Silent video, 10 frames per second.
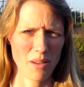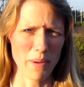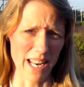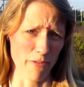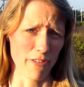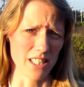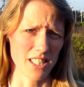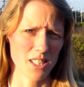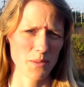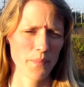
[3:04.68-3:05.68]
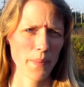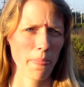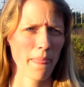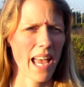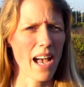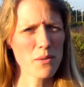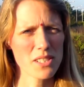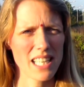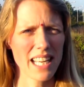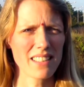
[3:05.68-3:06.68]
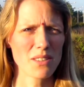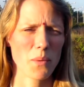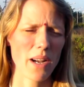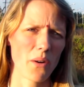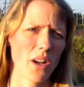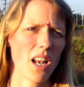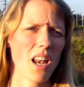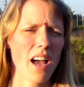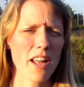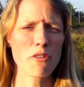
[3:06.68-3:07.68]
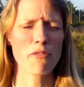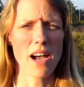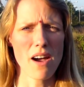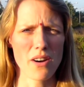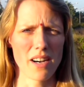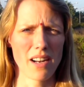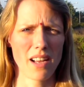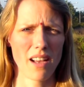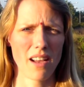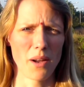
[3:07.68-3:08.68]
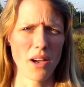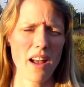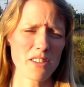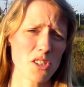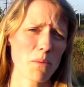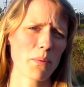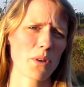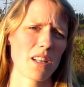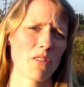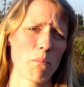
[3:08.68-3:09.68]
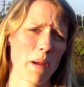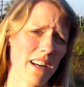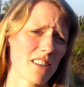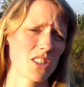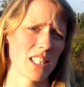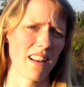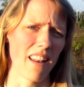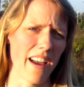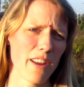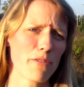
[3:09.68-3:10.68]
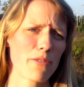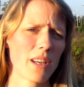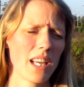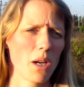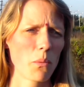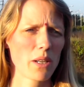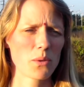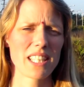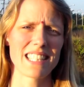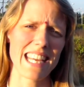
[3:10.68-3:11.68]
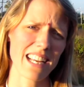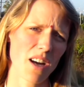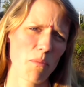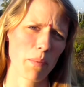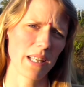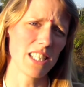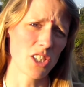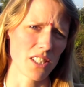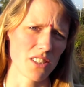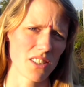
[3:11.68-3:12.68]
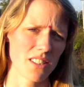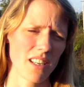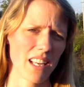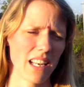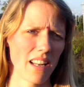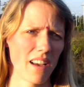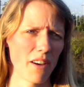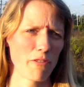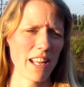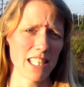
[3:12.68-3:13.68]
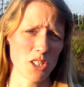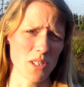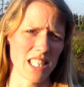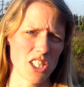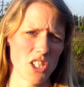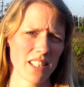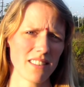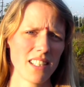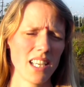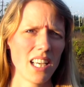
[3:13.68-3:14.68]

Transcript: benefits. How is that? Well, a lot of our unsupportive patterns in life, we call that incompletions in the Vedic tradition,